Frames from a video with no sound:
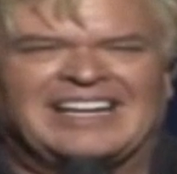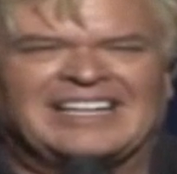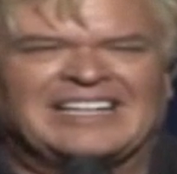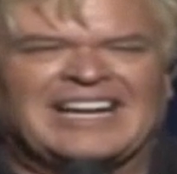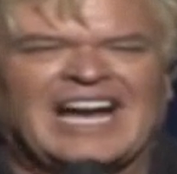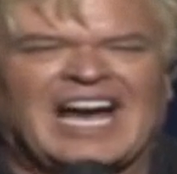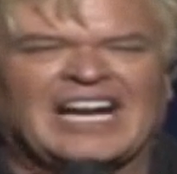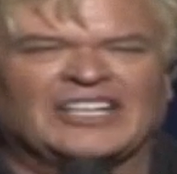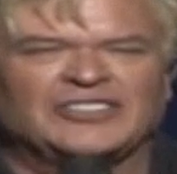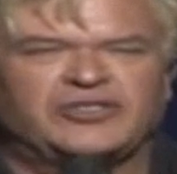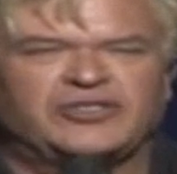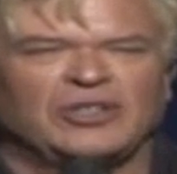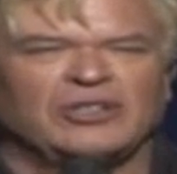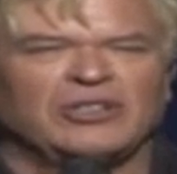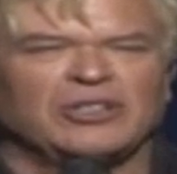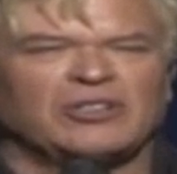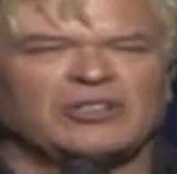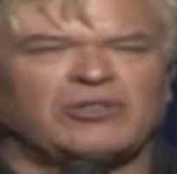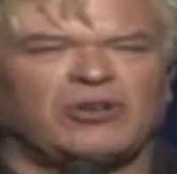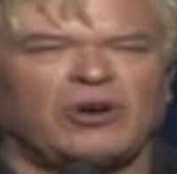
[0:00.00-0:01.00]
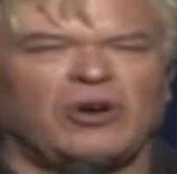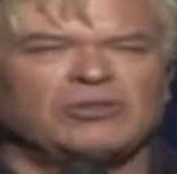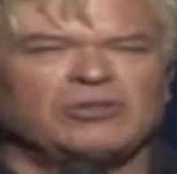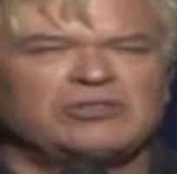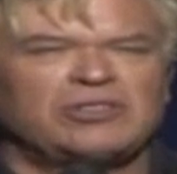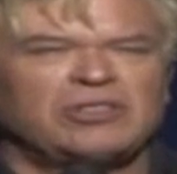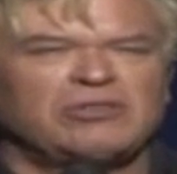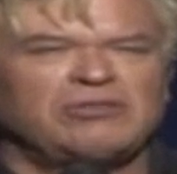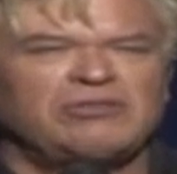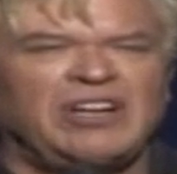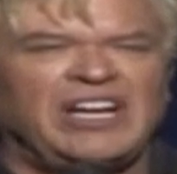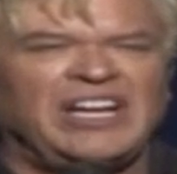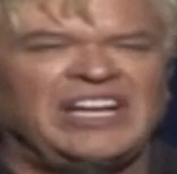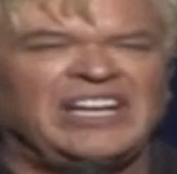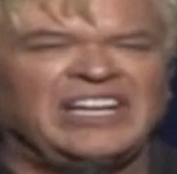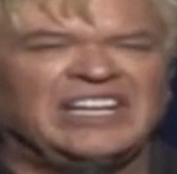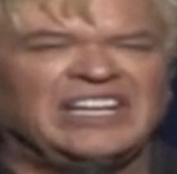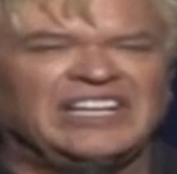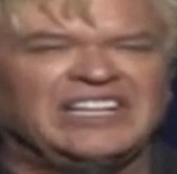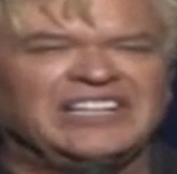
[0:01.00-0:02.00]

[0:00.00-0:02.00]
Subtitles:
I should have crossed the red.